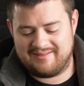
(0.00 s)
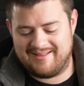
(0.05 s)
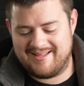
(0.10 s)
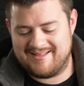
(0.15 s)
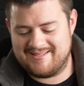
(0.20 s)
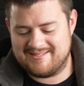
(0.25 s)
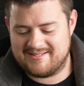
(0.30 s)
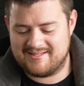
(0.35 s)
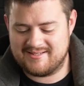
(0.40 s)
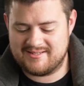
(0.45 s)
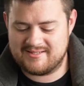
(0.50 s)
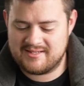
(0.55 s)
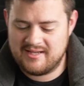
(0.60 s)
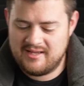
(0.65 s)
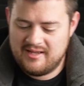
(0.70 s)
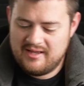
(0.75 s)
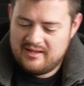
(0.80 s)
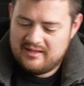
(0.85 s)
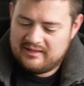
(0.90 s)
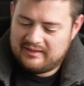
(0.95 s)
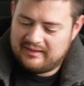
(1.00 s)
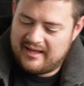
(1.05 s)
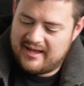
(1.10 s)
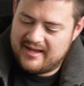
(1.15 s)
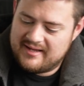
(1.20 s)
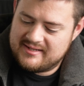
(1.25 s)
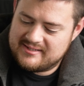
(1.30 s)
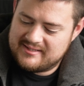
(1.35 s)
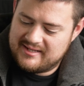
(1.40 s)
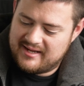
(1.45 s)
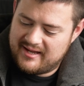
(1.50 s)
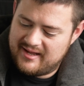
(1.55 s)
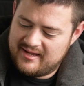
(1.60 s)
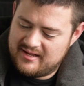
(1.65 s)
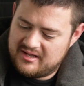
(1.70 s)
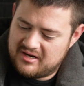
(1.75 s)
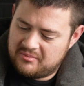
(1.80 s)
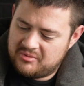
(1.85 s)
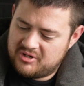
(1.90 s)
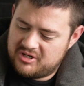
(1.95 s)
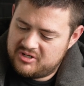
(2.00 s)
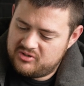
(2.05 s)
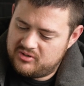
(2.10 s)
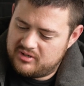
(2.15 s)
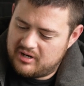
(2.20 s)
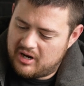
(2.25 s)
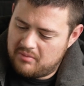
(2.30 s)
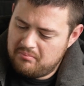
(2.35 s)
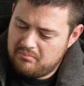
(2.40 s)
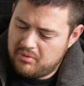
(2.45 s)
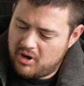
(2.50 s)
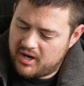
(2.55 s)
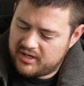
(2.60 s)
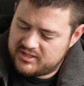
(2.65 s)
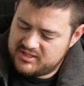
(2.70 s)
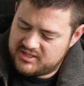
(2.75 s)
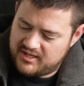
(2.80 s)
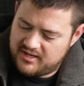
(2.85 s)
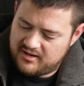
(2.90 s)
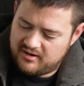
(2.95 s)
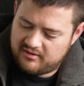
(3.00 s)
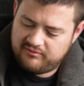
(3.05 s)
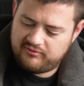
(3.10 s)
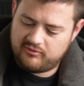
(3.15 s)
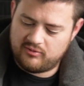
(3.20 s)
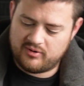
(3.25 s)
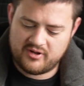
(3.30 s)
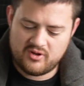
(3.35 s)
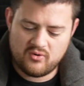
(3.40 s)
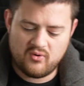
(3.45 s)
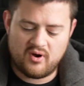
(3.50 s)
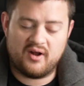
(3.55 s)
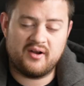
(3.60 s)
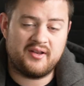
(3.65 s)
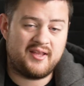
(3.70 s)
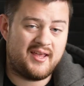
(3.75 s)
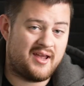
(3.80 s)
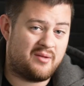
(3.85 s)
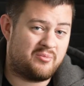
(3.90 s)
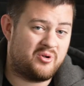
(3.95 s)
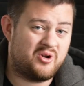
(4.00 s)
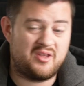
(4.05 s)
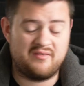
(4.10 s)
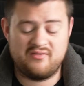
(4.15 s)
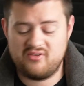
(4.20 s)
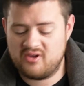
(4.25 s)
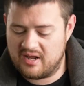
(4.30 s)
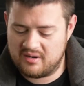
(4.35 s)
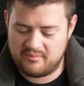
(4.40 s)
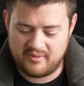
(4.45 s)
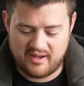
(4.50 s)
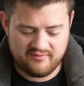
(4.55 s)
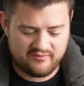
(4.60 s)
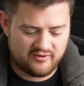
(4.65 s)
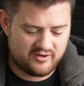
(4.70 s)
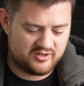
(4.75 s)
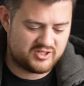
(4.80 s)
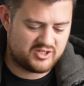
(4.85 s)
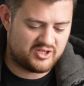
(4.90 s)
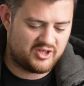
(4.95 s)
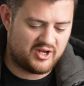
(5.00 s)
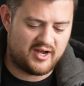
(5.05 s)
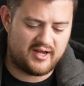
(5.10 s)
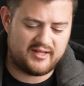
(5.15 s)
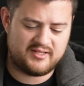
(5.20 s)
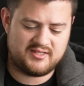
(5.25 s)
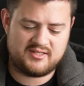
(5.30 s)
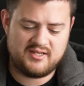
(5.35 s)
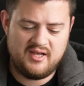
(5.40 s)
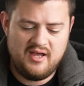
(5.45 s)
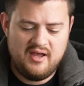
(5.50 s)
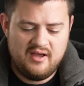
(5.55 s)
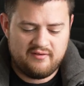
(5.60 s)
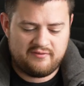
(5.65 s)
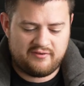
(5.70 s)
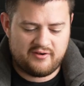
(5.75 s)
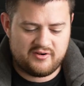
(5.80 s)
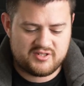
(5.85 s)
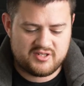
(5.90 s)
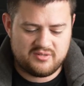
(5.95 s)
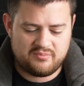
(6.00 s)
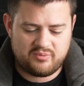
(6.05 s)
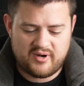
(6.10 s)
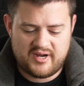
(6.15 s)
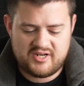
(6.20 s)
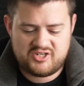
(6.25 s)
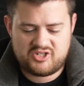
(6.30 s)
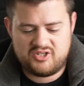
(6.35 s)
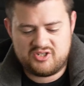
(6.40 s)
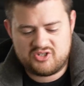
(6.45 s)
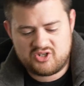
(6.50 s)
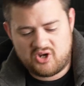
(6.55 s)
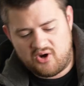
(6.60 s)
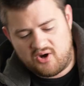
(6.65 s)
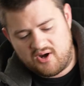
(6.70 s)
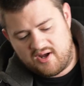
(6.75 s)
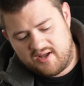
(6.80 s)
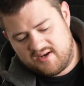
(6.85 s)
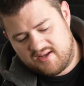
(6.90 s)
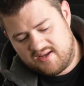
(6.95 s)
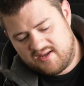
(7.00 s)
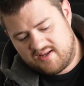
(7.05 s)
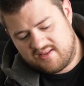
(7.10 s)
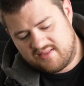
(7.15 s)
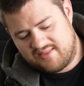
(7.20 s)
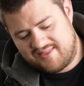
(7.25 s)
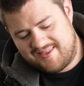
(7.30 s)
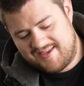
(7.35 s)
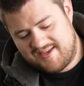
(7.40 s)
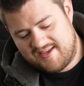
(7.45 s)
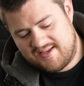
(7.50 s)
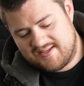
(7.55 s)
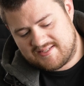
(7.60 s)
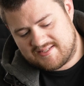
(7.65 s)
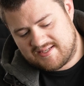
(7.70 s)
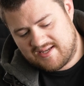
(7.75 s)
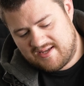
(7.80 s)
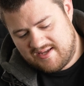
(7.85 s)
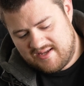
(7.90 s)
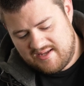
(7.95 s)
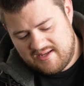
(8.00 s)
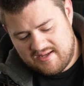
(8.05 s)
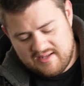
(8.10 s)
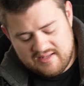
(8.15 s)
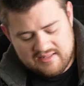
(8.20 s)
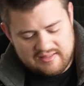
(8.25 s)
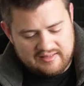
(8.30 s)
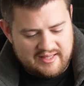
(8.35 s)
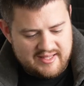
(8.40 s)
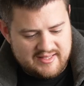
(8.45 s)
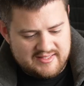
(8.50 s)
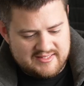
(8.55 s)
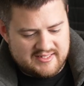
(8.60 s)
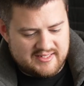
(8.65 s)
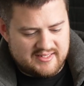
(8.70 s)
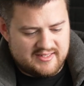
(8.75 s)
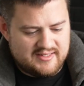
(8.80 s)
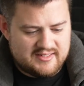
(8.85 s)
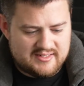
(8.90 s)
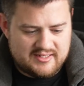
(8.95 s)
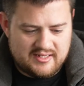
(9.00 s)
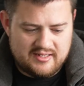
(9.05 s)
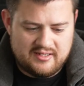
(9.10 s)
lenses last night, and I'm gonna do an unboxing here for you on camera, give you kind of my first thoughts, first impressions on these lenses.